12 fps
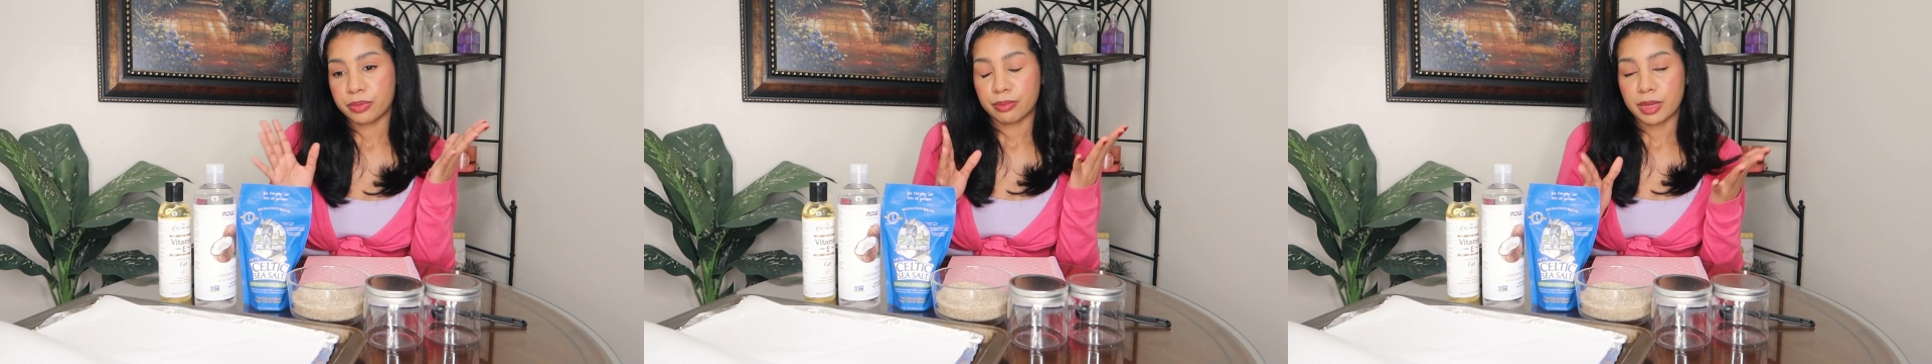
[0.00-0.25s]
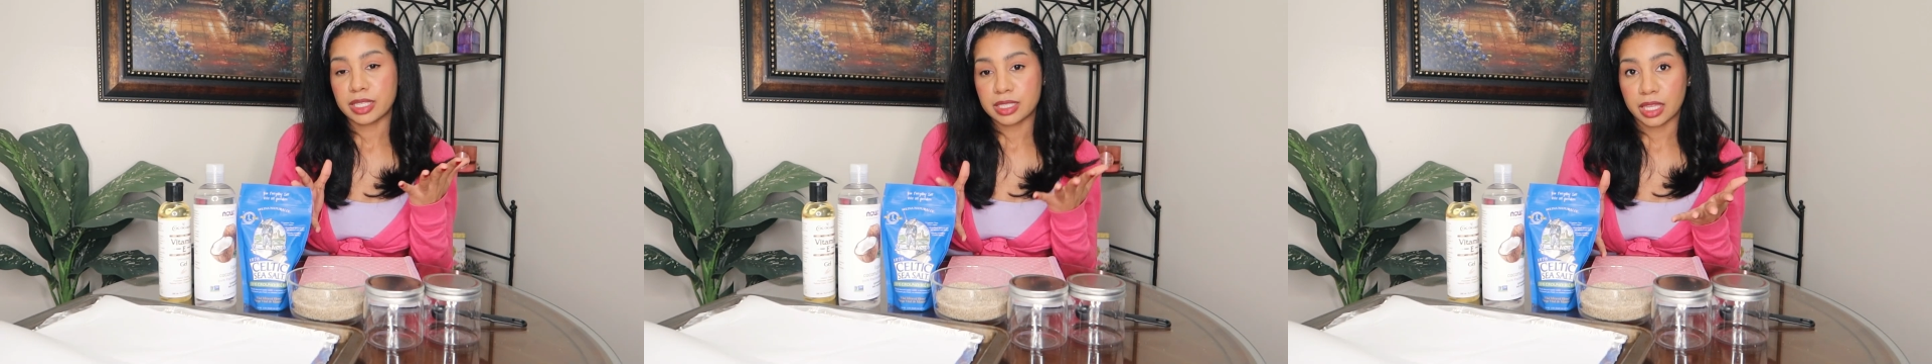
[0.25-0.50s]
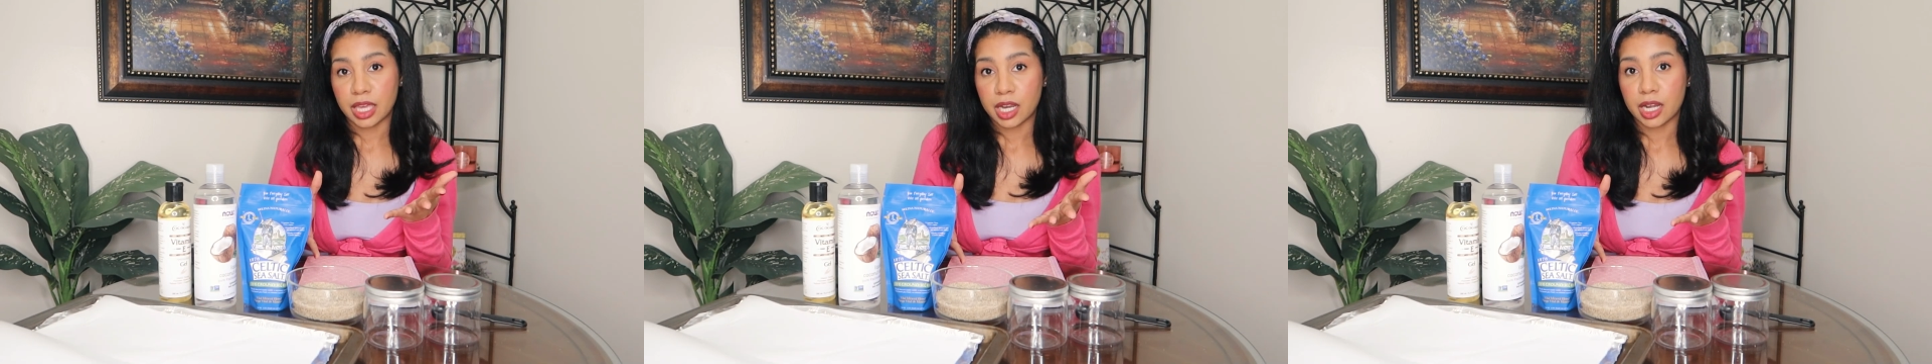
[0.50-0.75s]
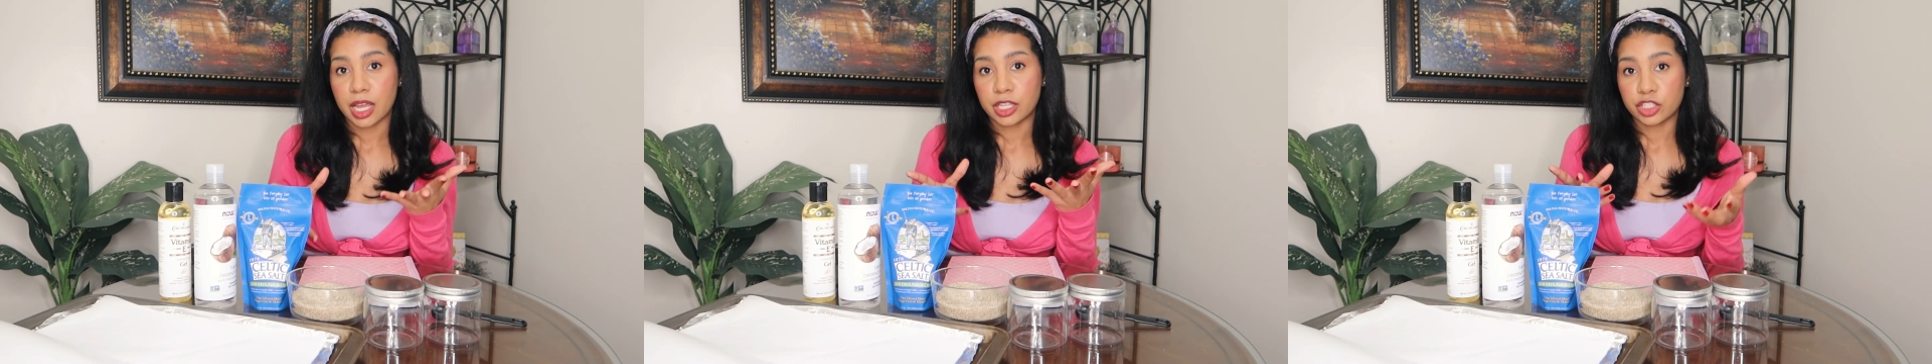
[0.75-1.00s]
my
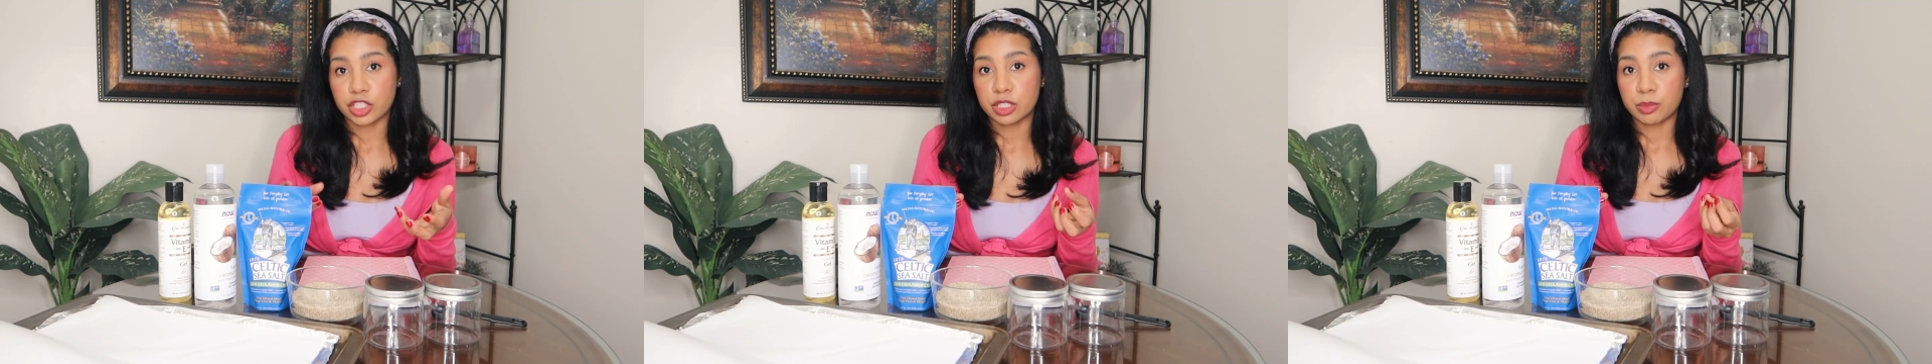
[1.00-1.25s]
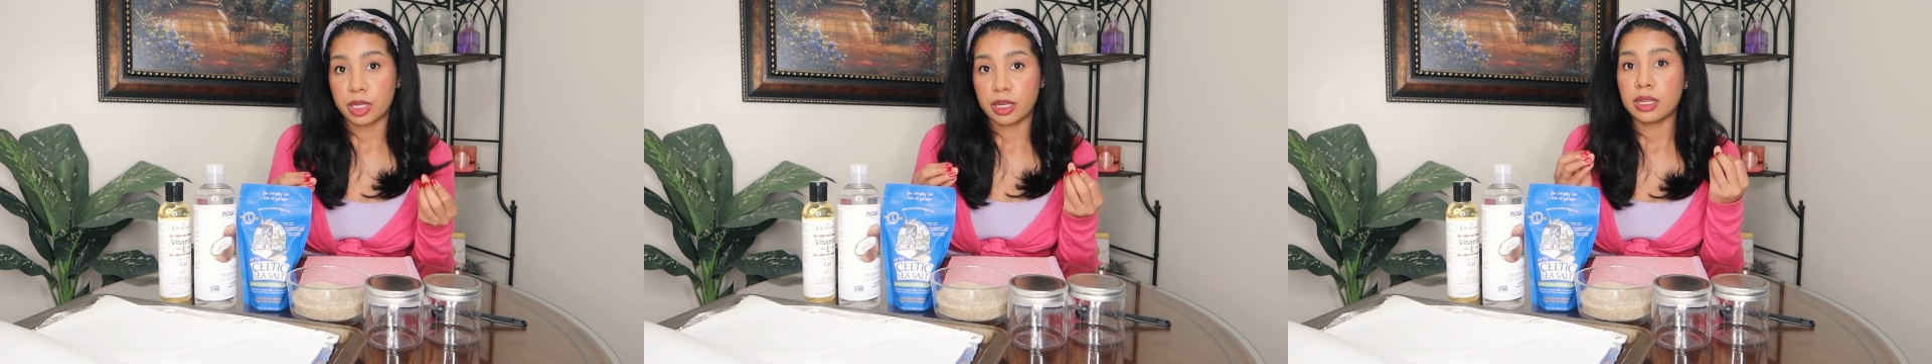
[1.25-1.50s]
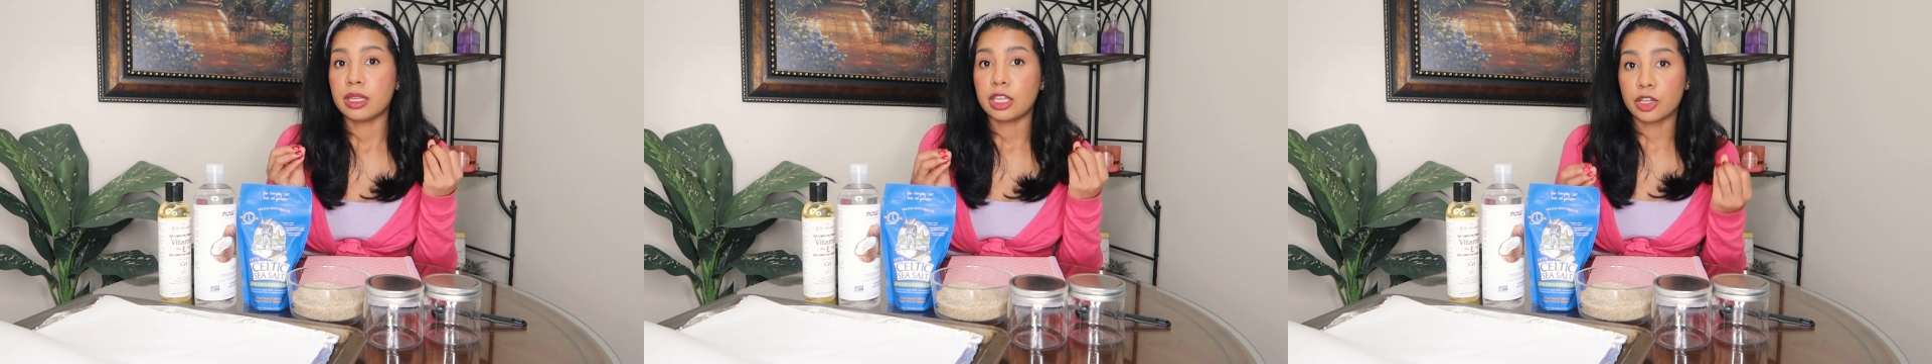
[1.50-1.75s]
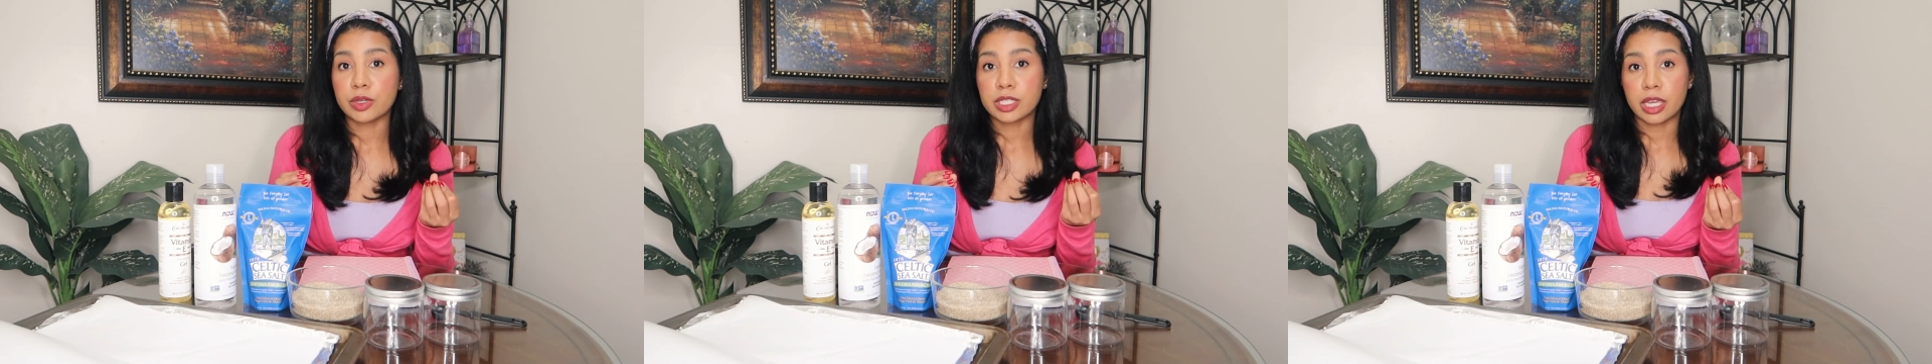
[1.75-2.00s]
skin has just been
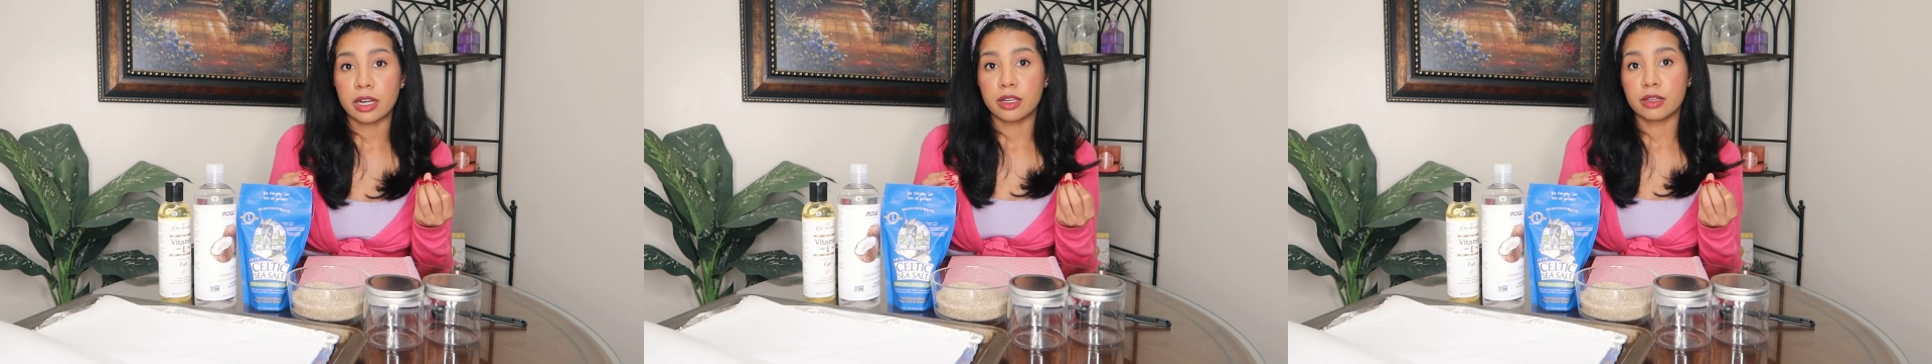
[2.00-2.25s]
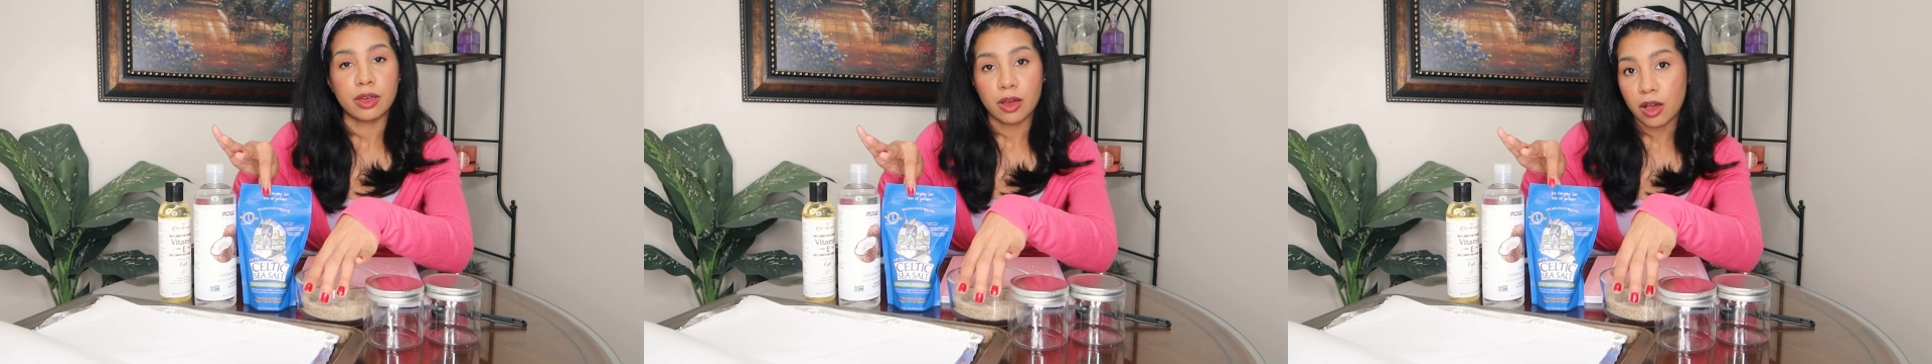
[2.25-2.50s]
irritated.